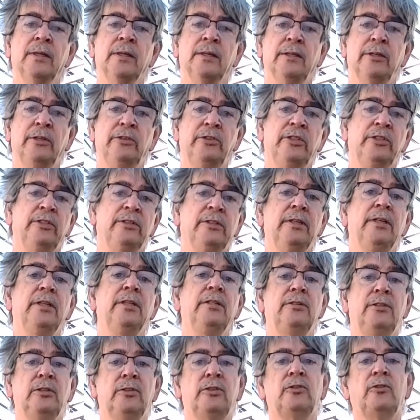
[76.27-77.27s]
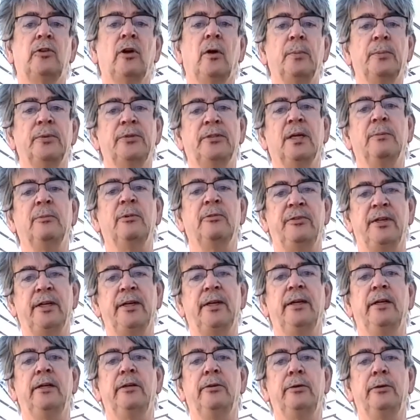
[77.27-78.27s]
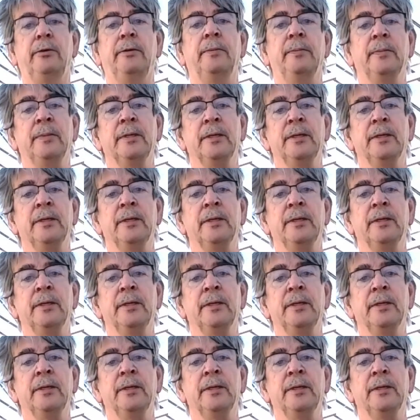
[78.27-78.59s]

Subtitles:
You just need to stop some of the air